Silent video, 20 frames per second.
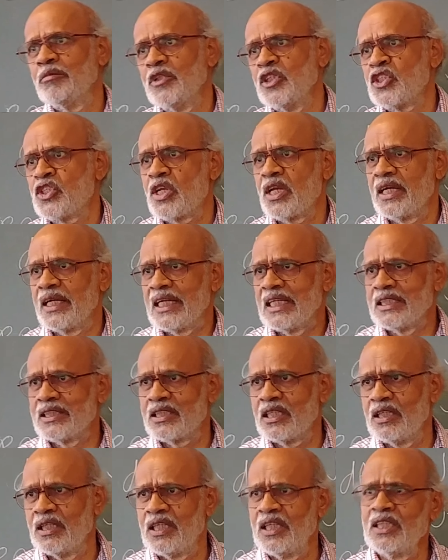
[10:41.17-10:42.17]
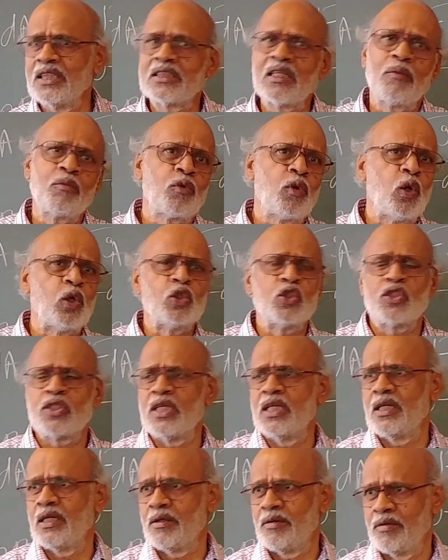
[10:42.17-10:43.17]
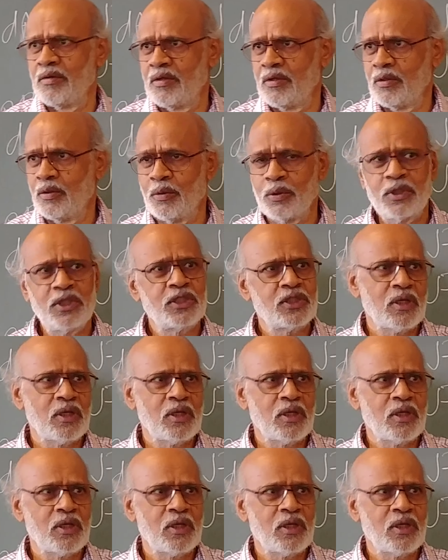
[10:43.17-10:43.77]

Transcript: string density, some constant, okay,